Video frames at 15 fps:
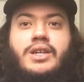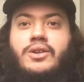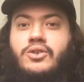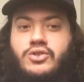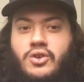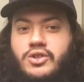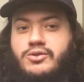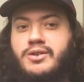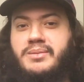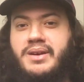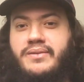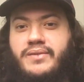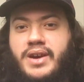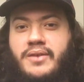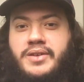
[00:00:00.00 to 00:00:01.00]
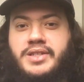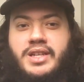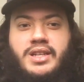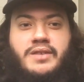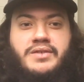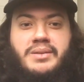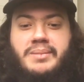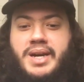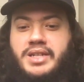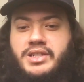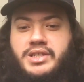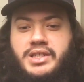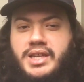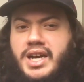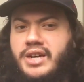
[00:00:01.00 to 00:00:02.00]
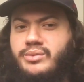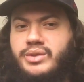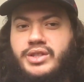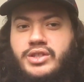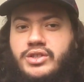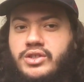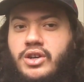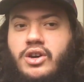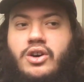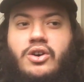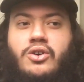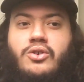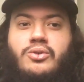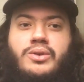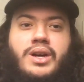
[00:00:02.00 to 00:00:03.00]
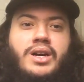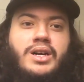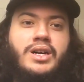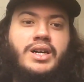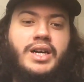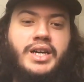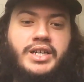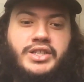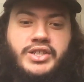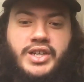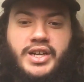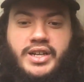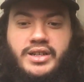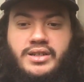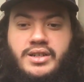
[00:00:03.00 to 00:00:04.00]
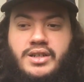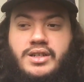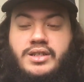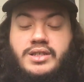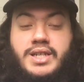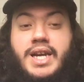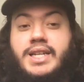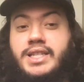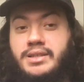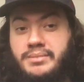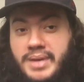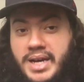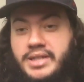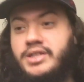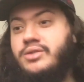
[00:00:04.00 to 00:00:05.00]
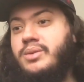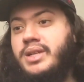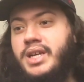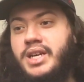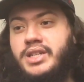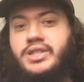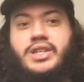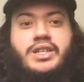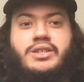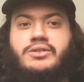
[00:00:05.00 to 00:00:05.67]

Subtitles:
He was always one of my favorites. I love the matches he had with Joe, AJ, tag team matches with AJ.